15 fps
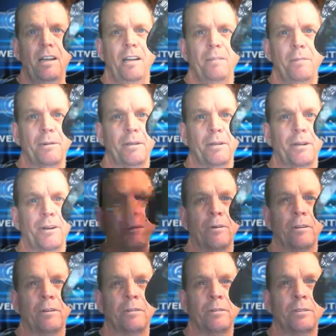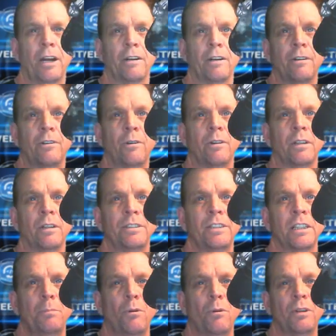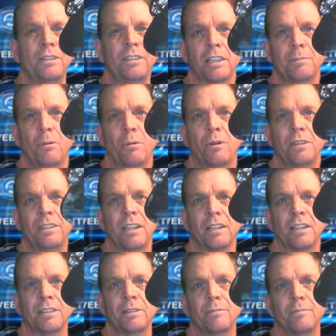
Here they're scared of doing a 6.6.6.